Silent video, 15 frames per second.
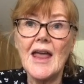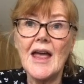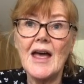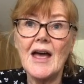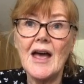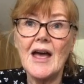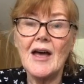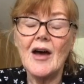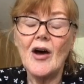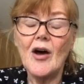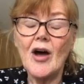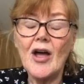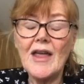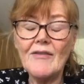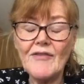
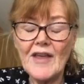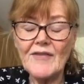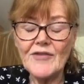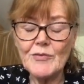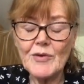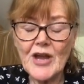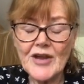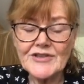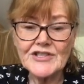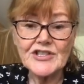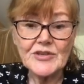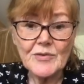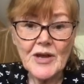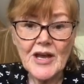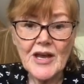if you were going to
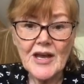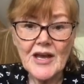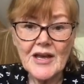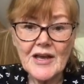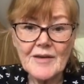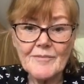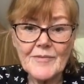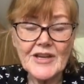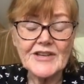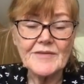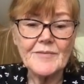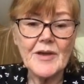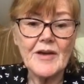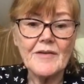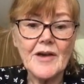do
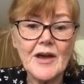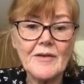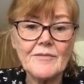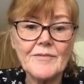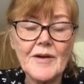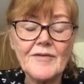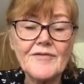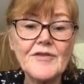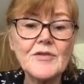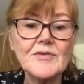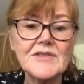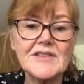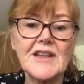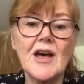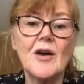a fruit
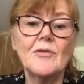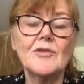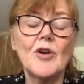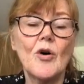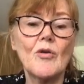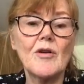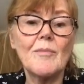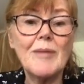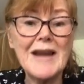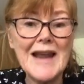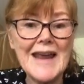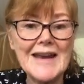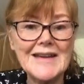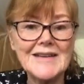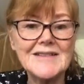scone or a
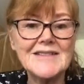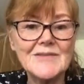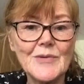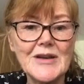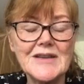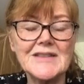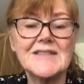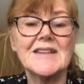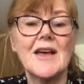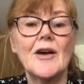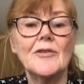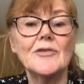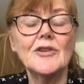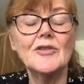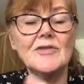plain sweet
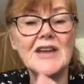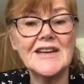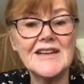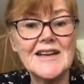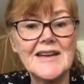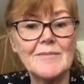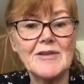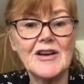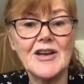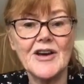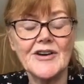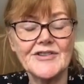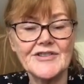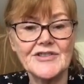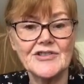scone, you'd add a little bit of
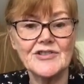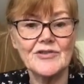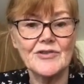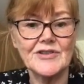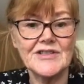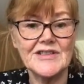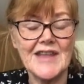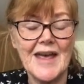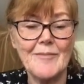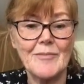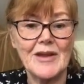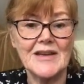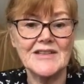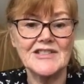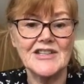caster sugar to that
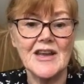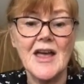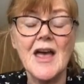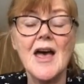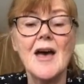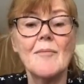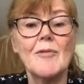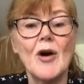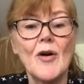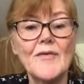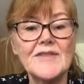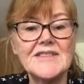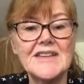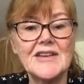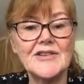mixture. But
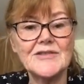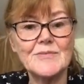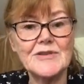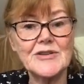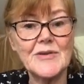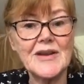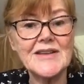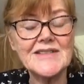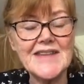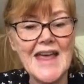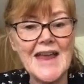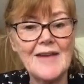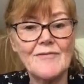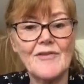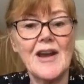obviously, because we're doing a
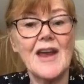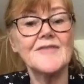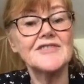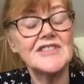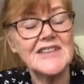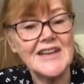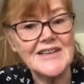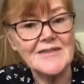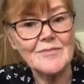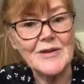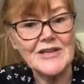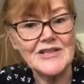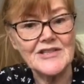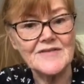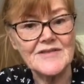savoury, I've just added a
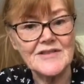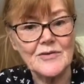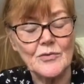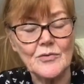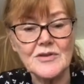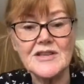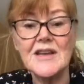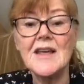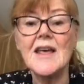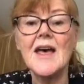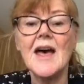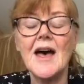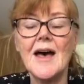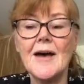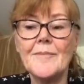pinch of salt.
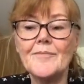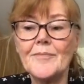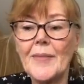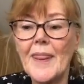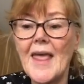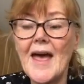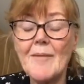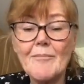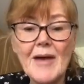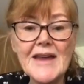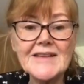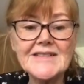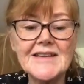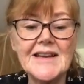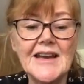And
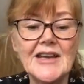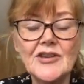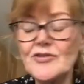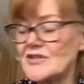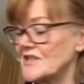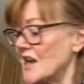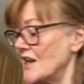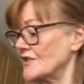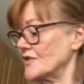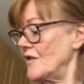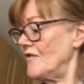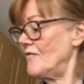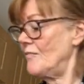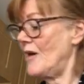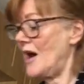basically, you start
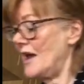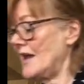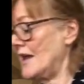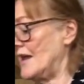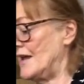off by,